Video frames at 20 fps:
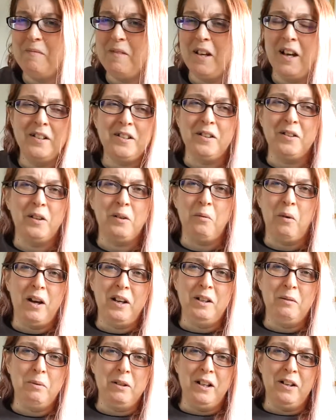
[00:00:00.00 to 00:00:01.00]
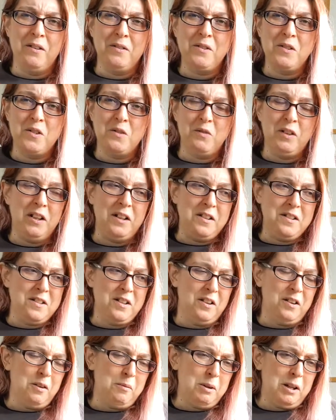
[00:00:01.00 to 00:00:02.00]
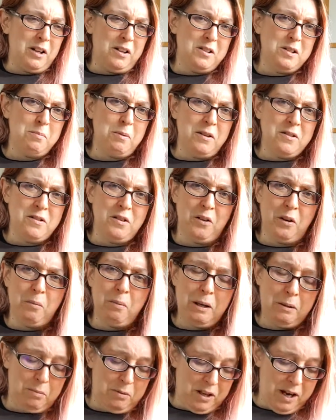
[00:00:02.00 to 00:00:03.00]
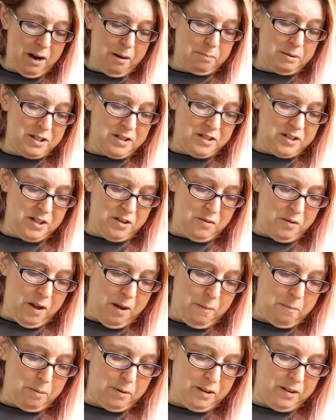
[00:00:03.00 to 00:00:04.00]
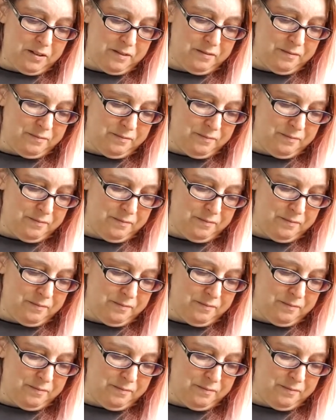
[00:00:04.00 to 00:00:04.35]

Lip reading: I don't know what anybody else's feelings are. I mean, I suppose a lot of people are happy to do that, but